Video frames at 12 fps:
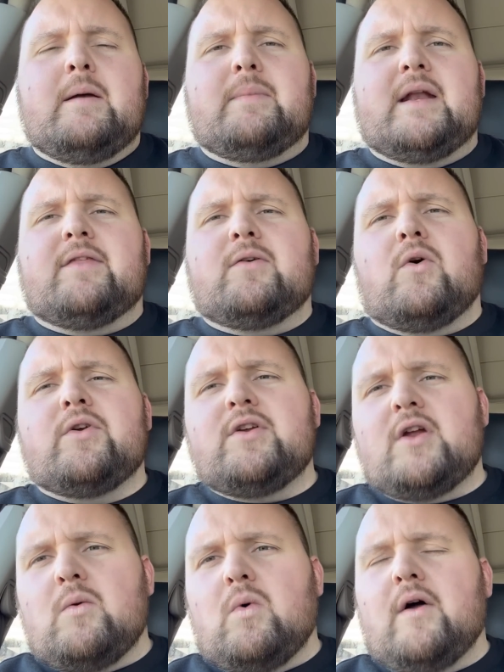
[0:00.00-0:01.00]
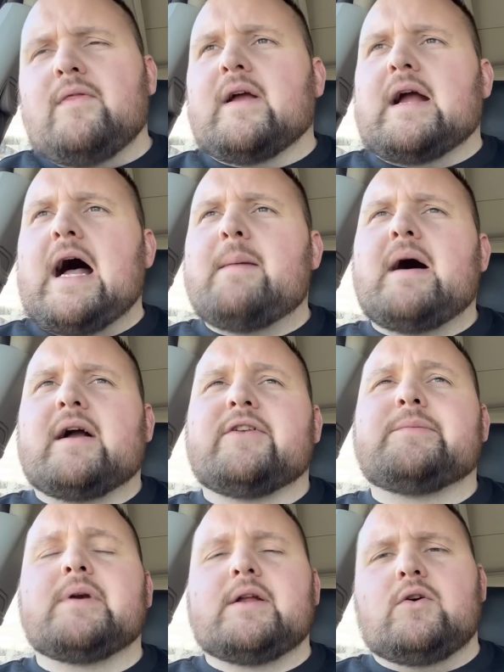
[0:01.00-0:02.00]
But he thought, you know what, the car market's
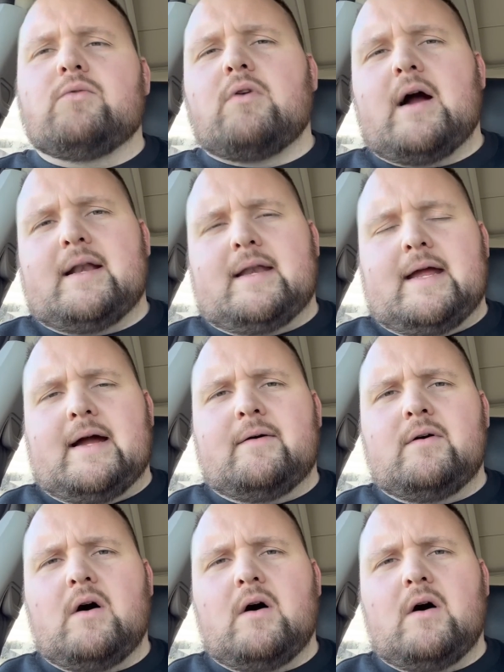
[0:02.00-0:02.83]
pretty good right now.